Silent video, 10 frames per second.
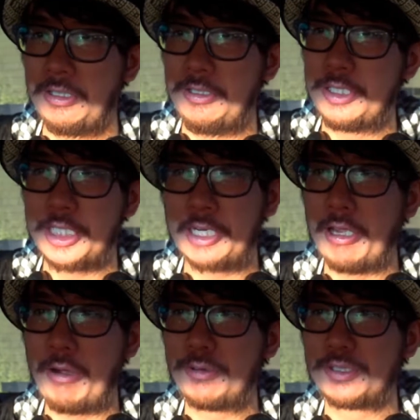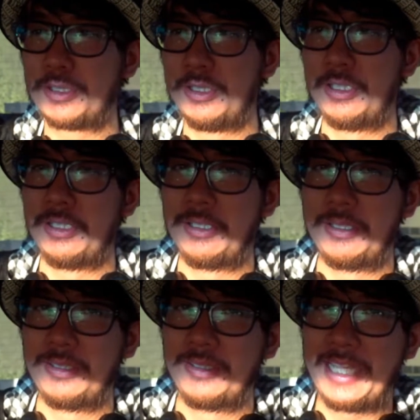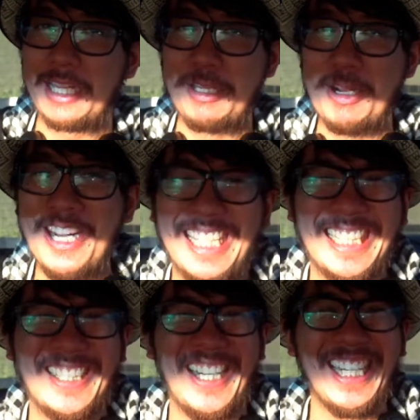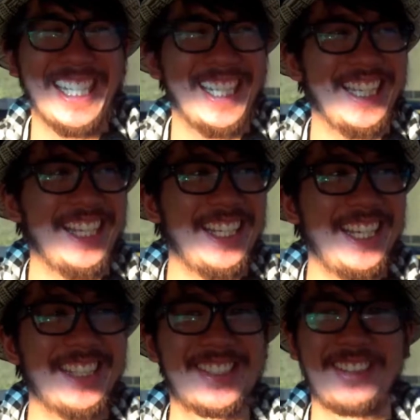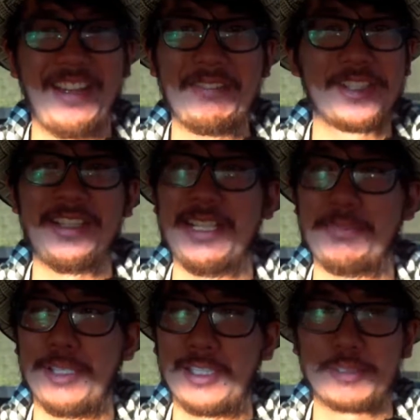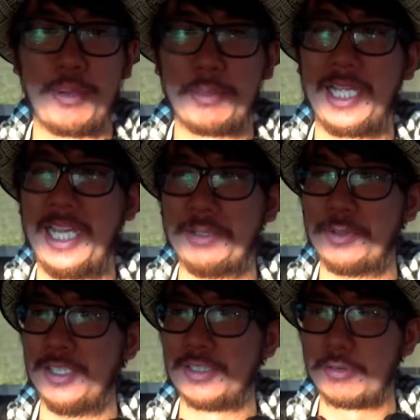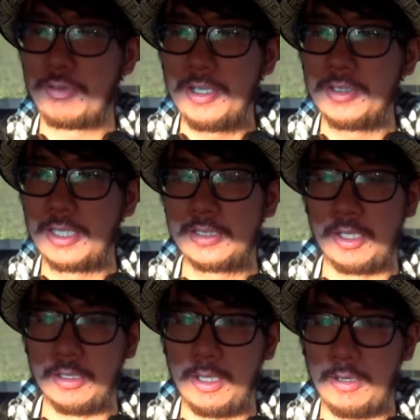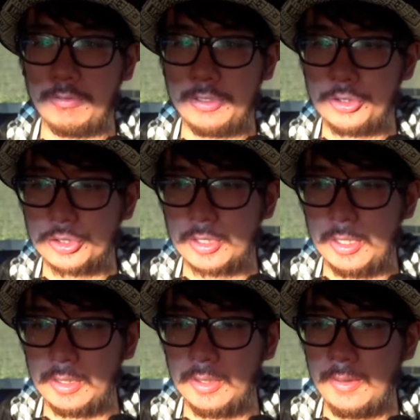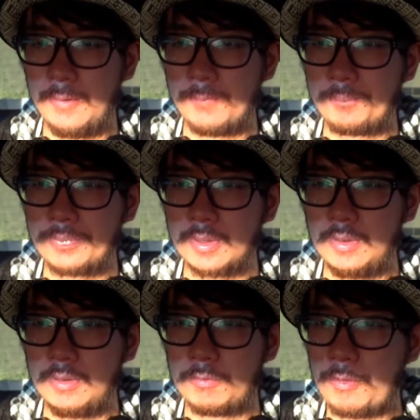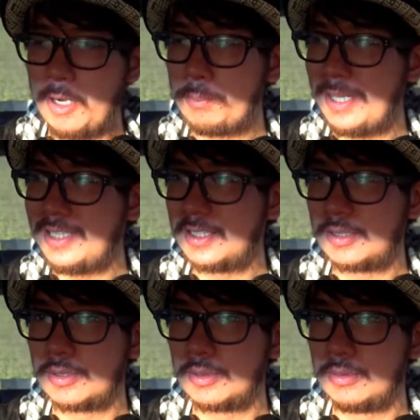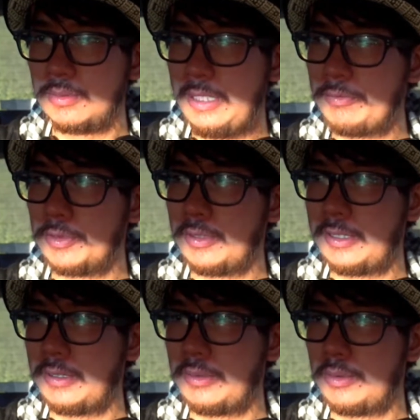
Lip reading: you can check it out, thank you. Right? And it's like, I haven't done that yet, but like that's my plan, right? Is to find the things that I love and just like find places, even